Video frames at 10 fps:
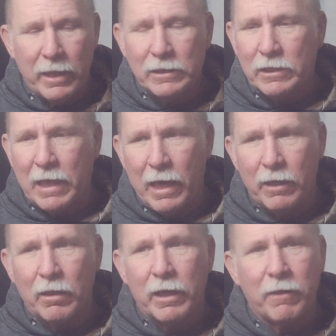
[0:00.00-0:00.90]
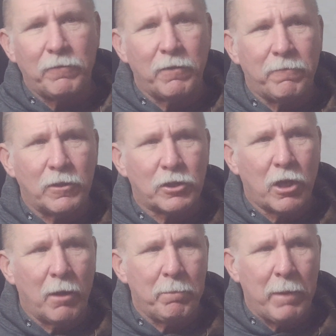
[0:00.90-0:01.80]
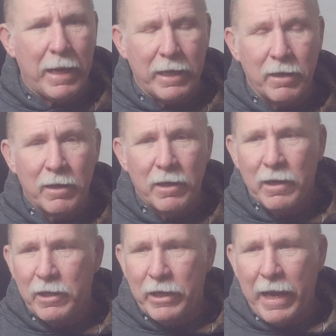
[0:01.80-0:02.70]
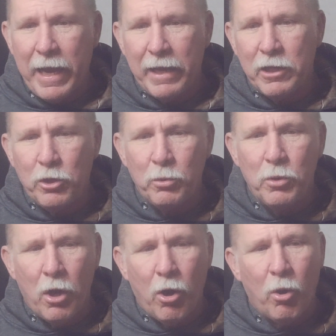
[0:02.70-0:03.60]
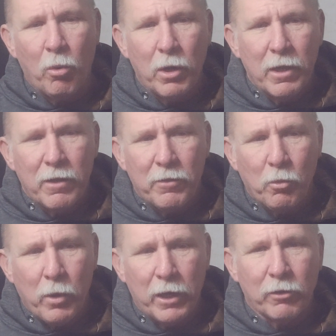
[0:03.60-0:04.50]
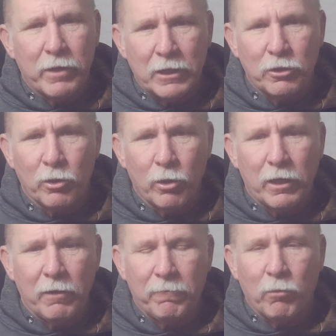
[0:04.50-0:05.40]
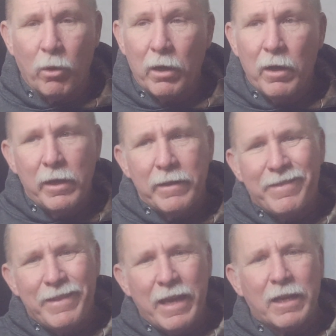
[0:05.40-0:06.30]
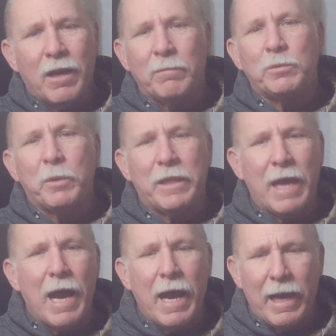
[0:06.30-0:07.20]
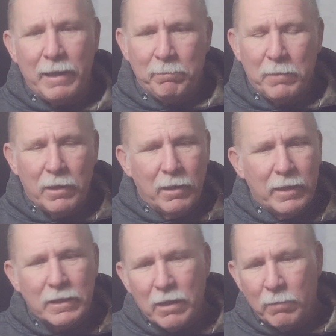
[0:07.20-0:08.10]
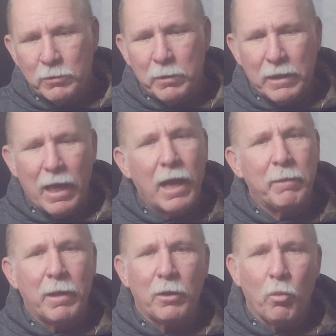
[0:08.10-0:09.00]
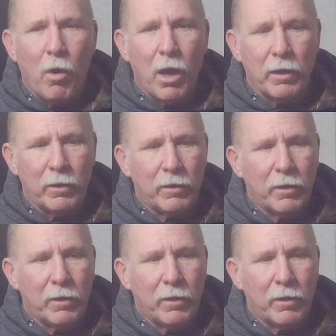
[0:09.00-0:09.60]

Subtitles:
It's kind of like if you fish cut bait. You know the wiggle that you're looking for. That comes with time. That comes with time on the water.